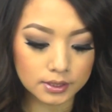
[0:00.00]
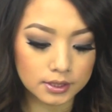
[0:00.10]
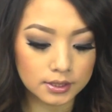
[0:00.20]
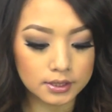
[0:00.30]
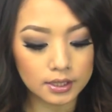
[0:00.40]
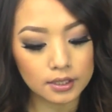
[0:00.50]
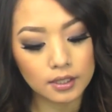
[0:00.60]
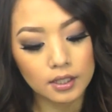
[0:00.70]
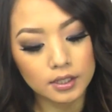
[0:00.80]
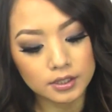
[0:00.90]
This is the
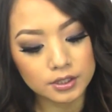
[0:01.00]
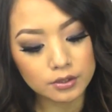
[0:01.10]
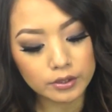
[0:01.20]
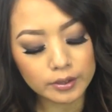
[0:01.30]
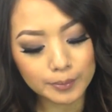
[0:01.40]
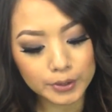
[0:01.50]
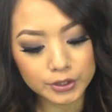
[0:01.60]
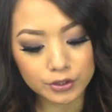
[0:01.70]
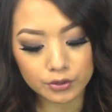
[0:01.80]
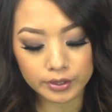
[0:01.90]
Studio
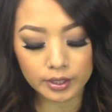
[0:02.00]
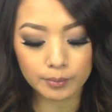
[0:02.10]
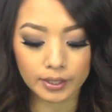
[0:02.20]
Moisture Cream,